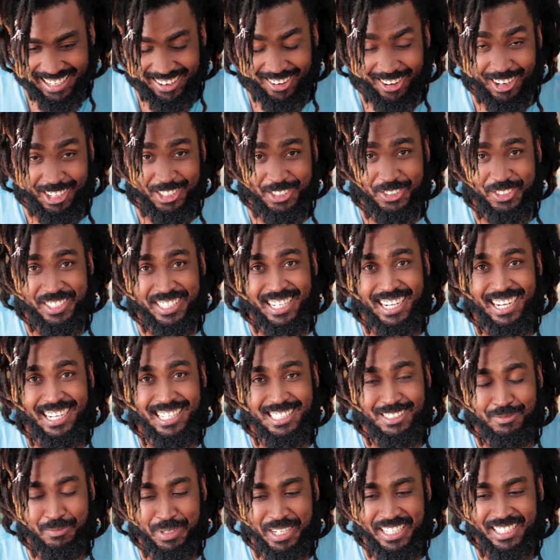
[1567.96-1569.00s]
Audrey
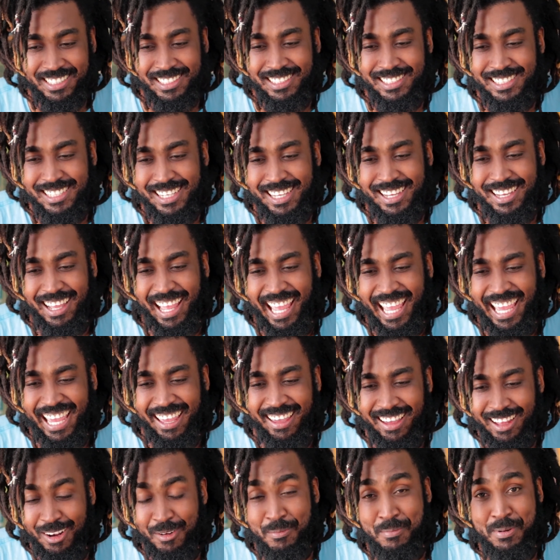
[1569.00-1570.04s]
has been
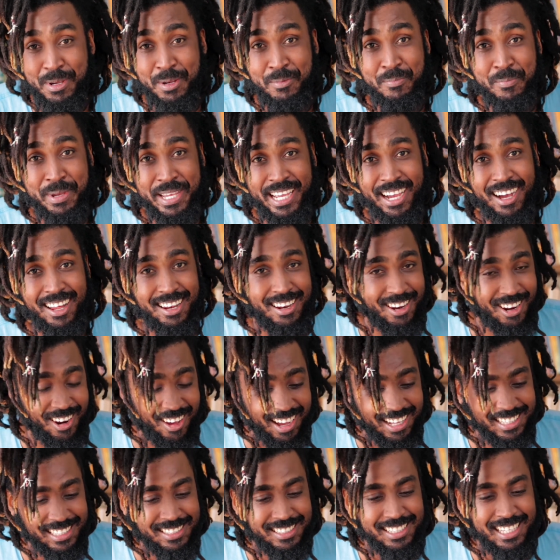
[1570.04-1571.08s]
helping me a
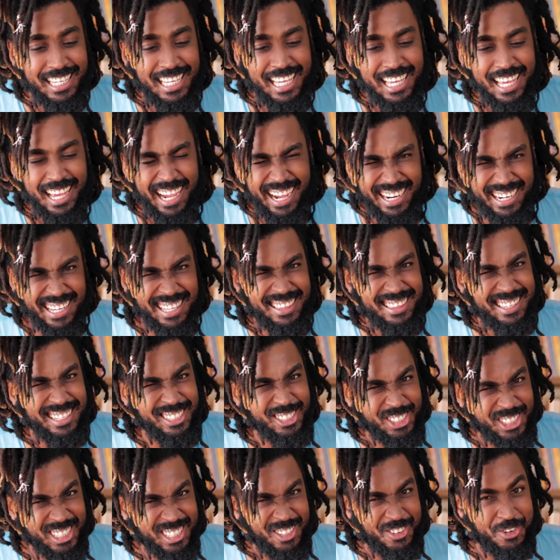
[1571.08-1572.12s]
lot. And I think
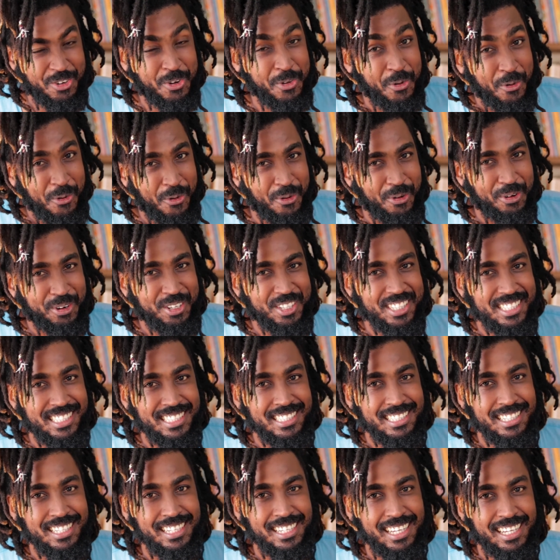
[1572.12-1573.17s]
she knows
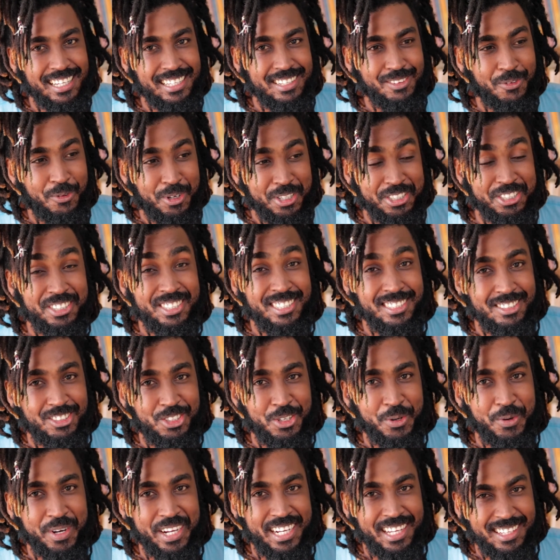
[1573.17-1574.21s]
what she's
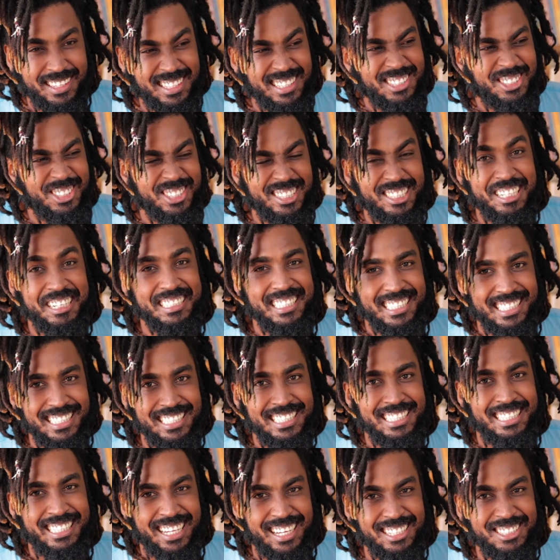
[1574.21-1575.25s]
doing. I think she does it
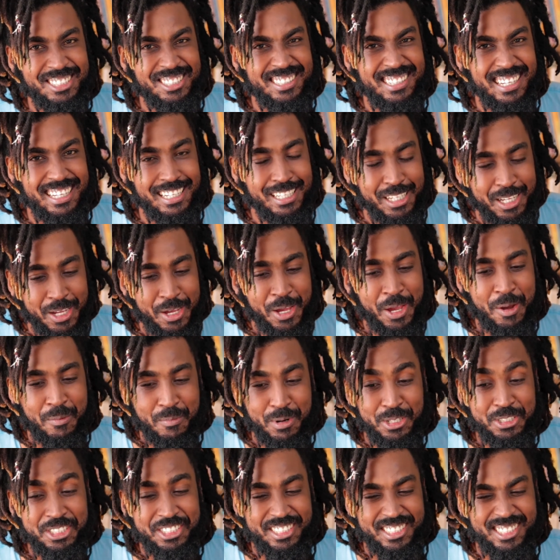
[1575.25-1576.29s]
intentionally.
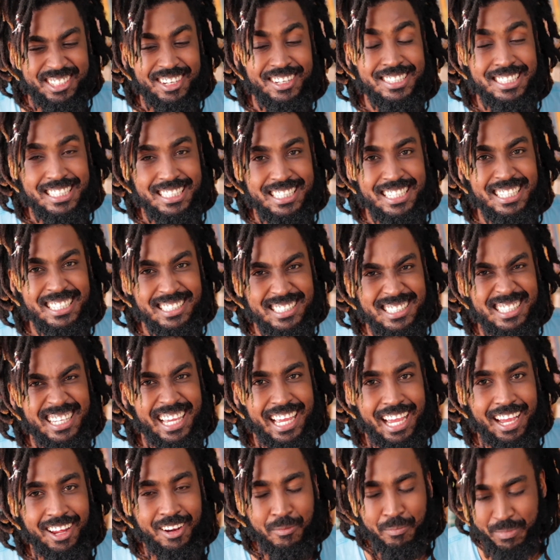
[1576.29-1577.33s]
But she does things to
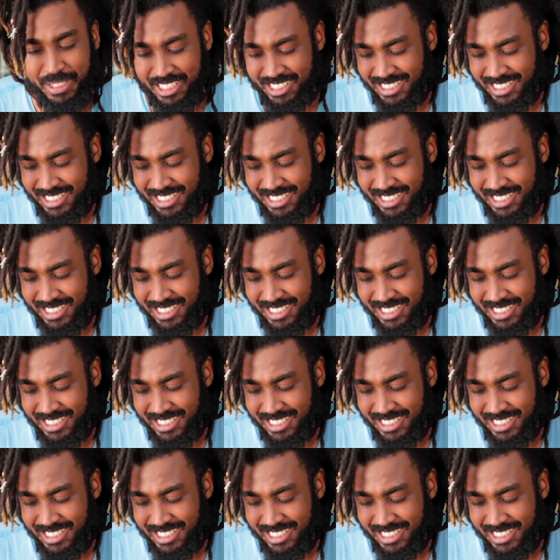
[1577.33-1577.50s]
help me.